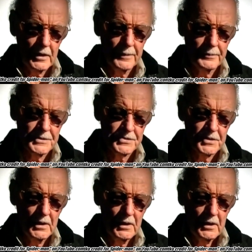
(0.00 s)
of
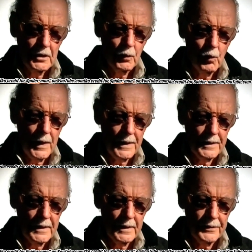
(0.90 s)
times
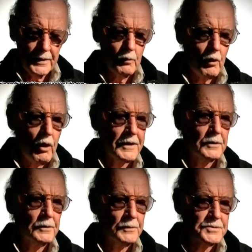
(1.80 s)
when uh, there were
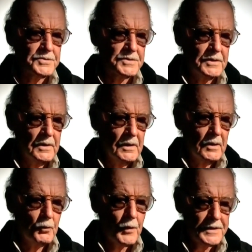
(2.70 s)
articles
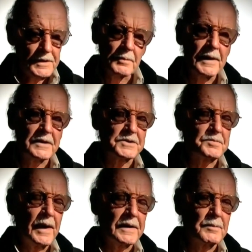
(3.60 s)
written about
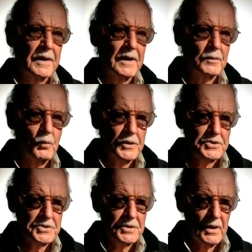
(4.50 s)
Spider Man,
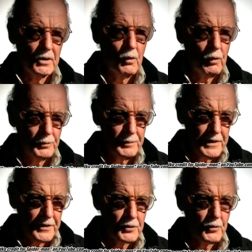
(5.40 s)
which uh, called
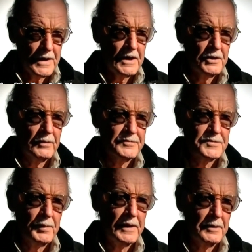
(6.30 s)
me the creator
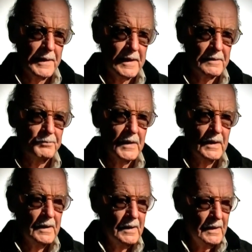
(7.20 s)
of Spider Man.
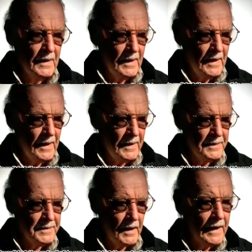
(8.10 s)

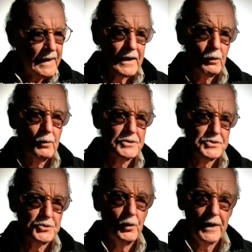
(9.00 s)
And I had
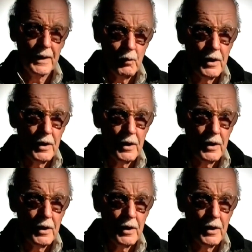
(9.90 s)
always thought I